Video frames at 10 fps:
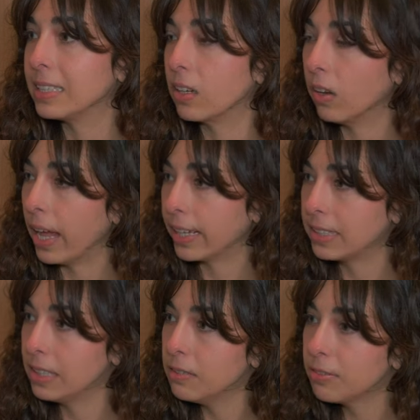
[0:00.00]
a
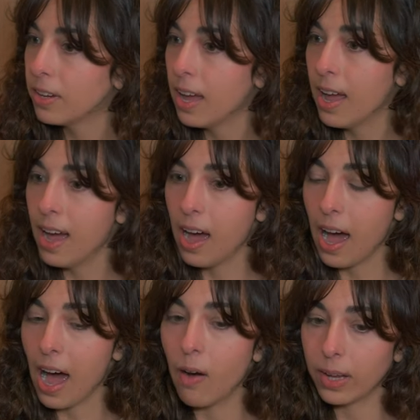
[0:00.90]
collective
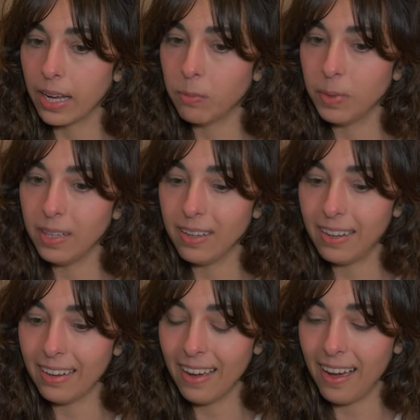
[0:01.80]
how can
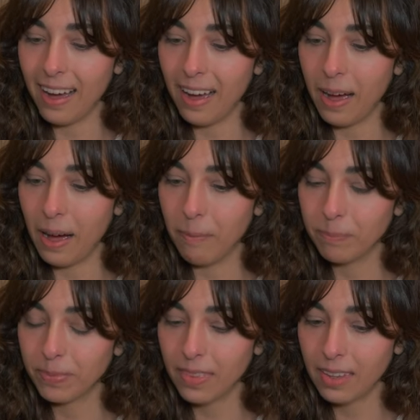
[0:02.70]
we uh,
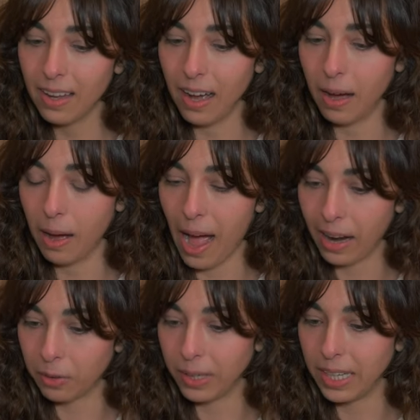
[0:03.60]
uh,
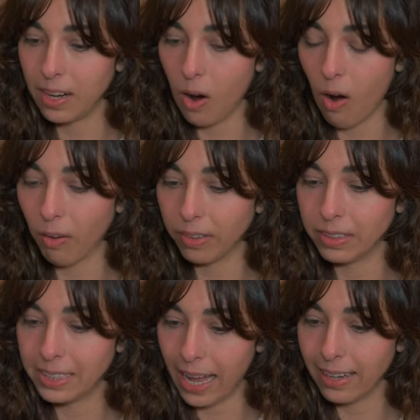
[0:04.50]
agree on
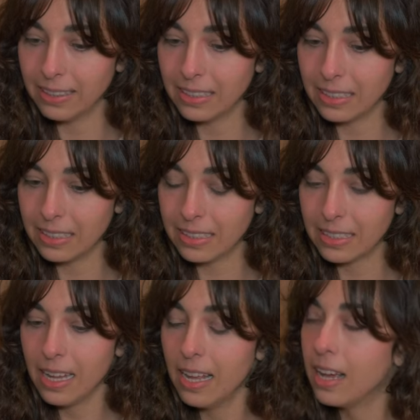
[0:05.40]
challenges
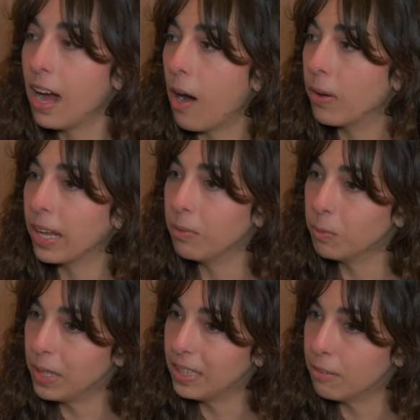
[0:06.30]
how can
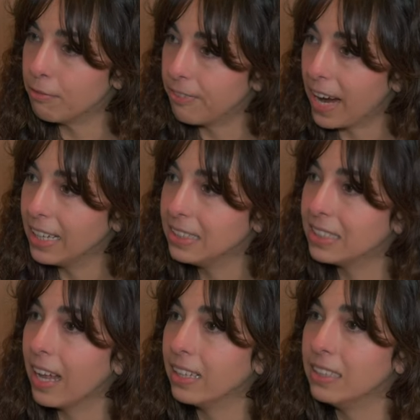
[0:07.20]
we define
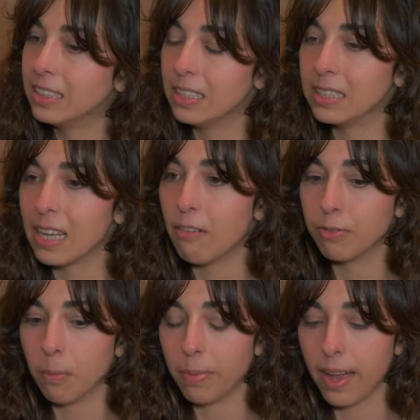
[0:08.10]
challenges and
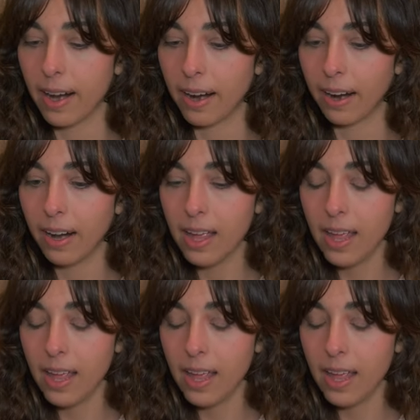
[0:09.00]
from there